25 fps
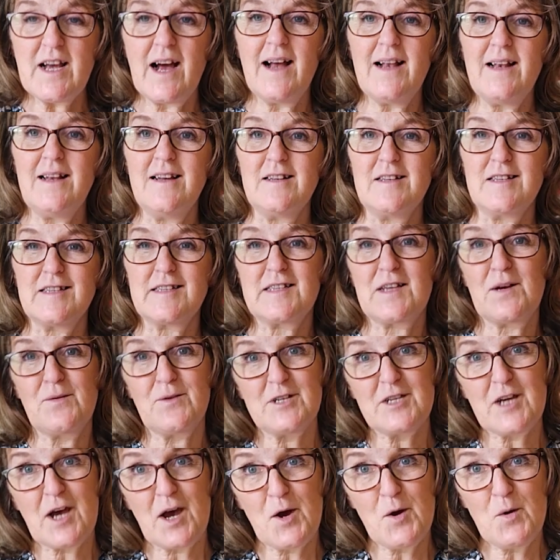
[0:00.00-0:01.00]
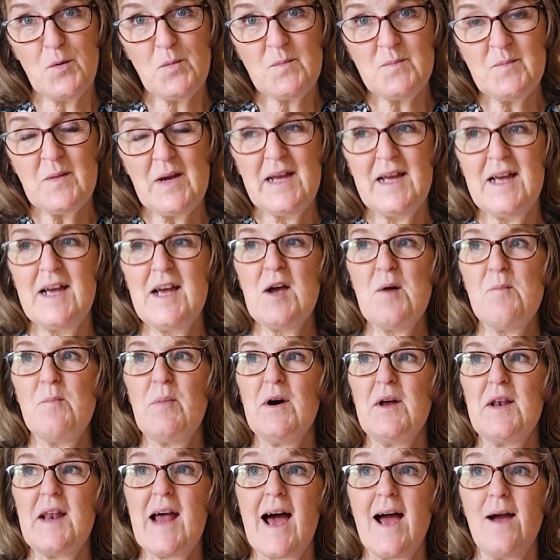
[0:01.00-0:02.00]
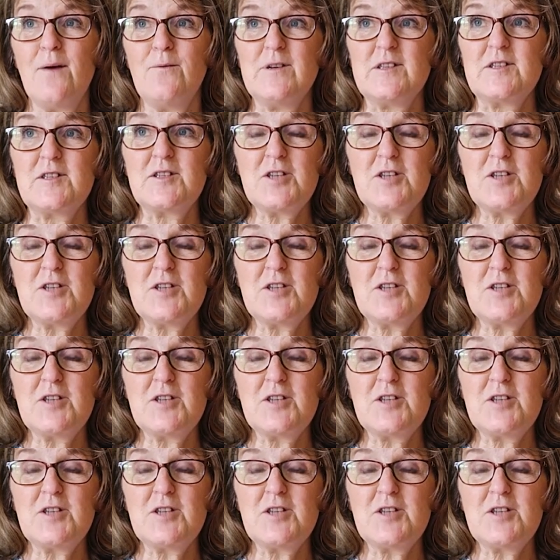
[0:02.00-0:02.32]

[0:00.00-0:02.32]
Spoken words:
I learnt to sew at home, but I was